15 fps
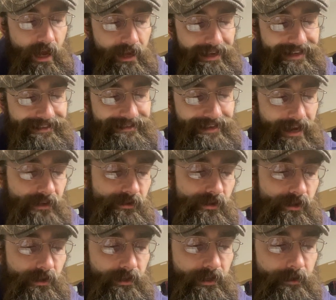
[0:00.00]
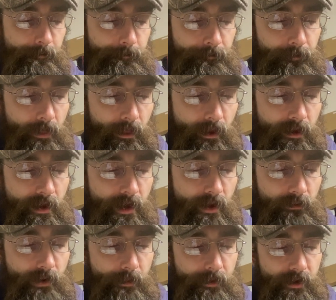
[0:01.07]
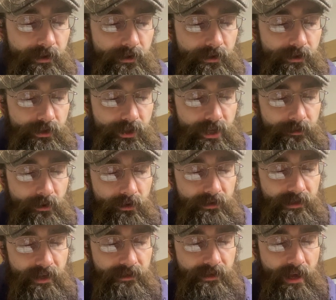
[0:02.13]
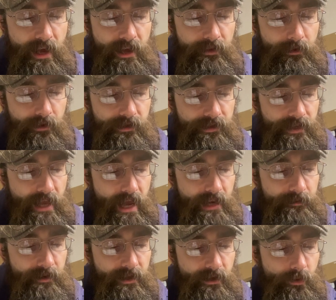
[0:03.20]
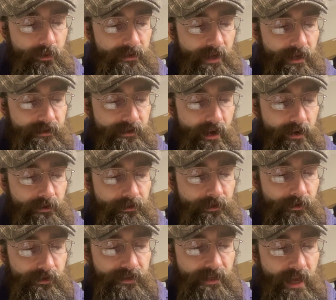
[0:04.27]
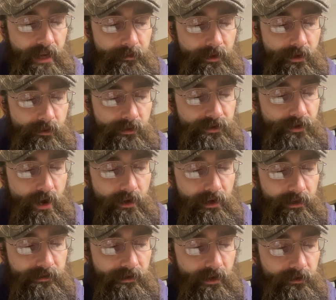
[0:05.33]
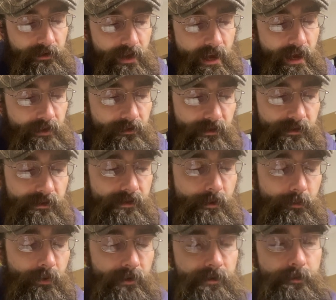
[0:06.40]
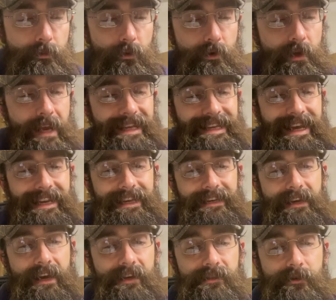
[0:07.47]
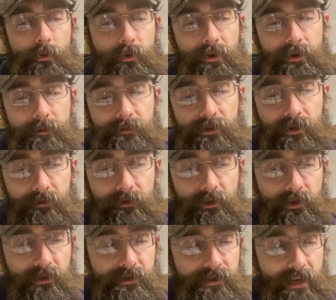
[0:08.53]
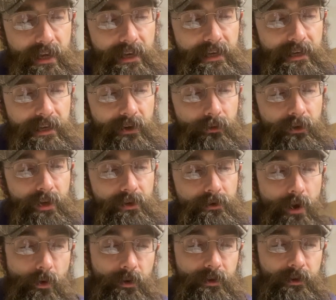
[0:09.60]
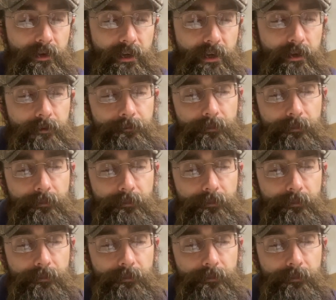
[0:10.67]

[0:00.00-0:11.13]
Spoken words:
intentionally. Rabbi Shimon says, there is an enemy who is exiled and there is an enemy who is not exiled. This is the principle. In any case where an observer could say he killed knowingly,